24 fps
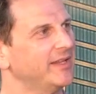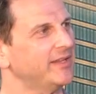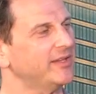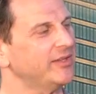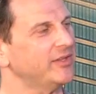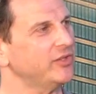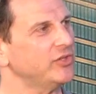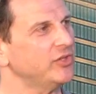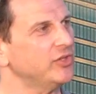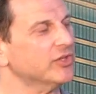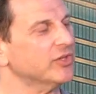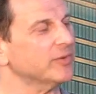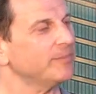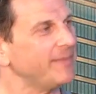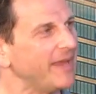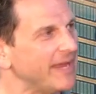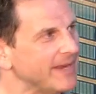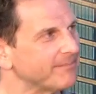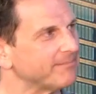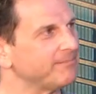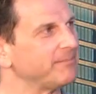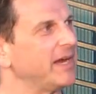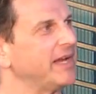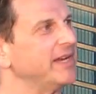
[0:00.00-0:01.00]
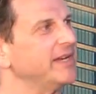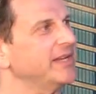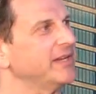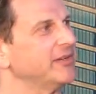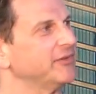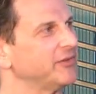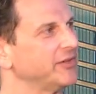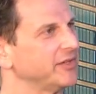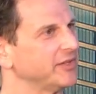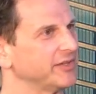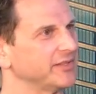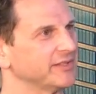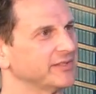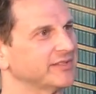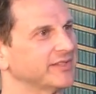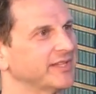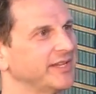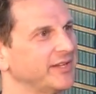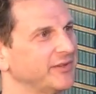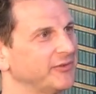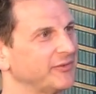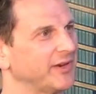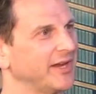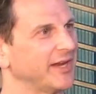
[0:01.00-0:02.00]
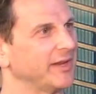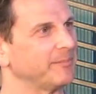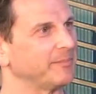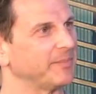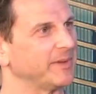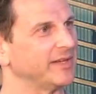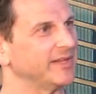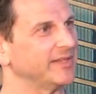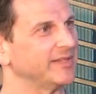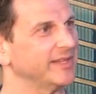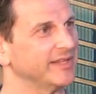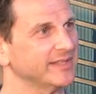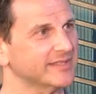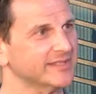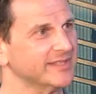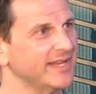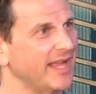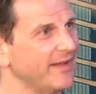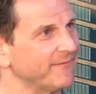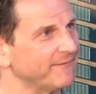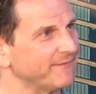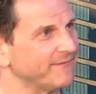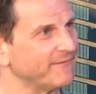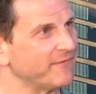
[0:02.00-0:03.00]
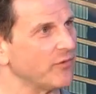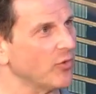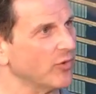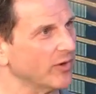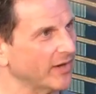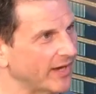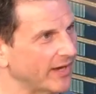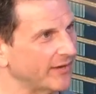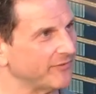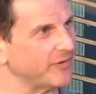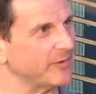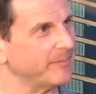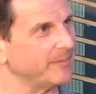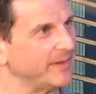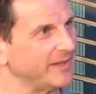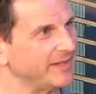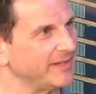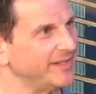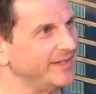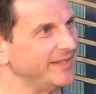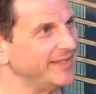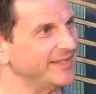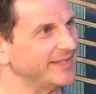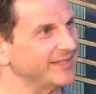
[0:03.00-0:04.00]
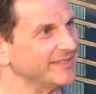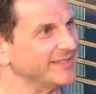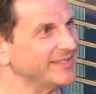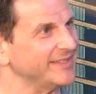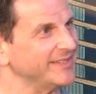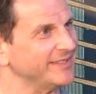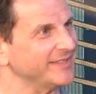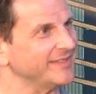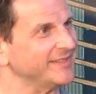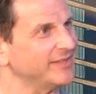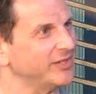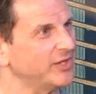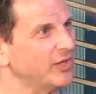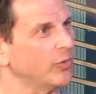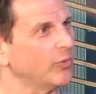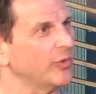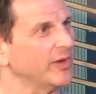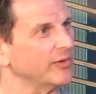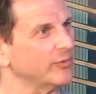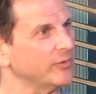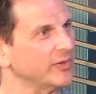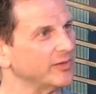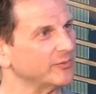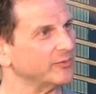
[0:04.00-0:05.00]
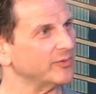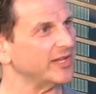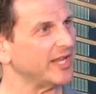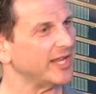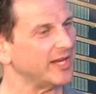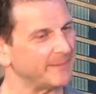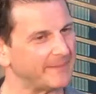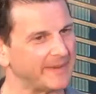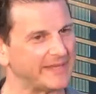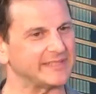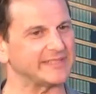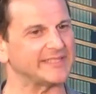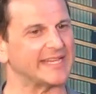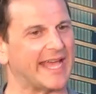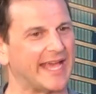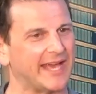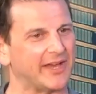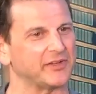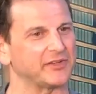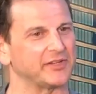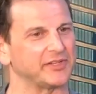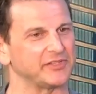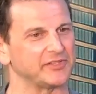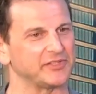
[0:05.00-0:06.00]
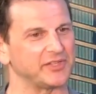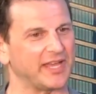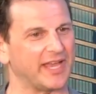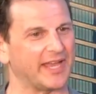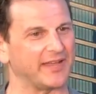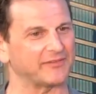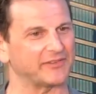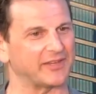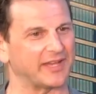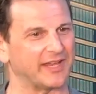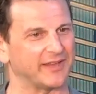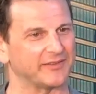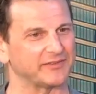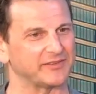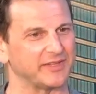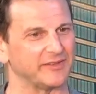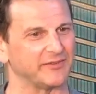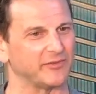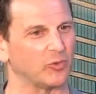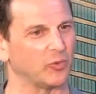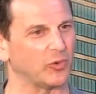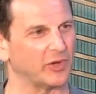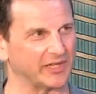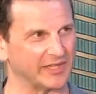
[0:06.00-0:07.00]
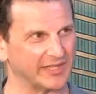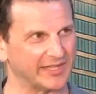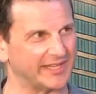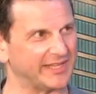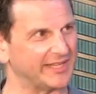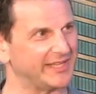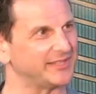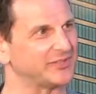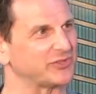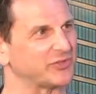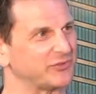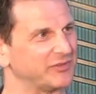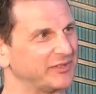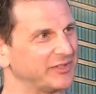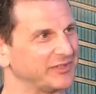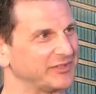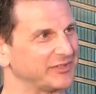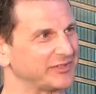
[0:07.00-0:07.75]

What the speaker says: you can make money in real estate, right? But it's not for everybody, is it? What kind of mentality do you have to even want to get into real